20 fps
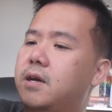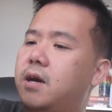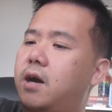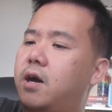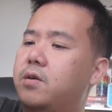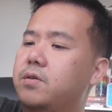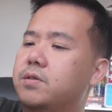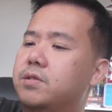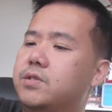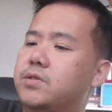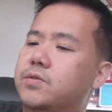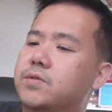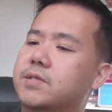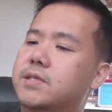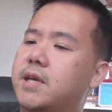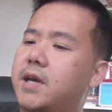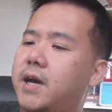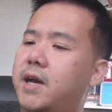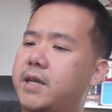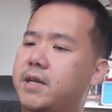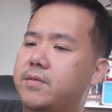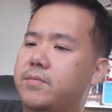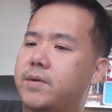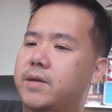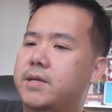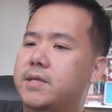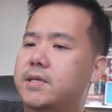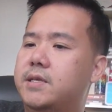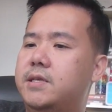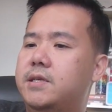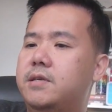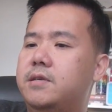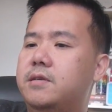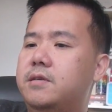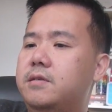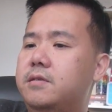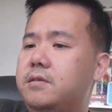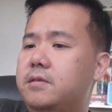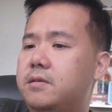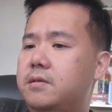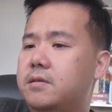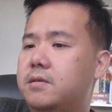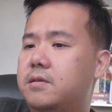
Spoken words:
All you do is cut it right here,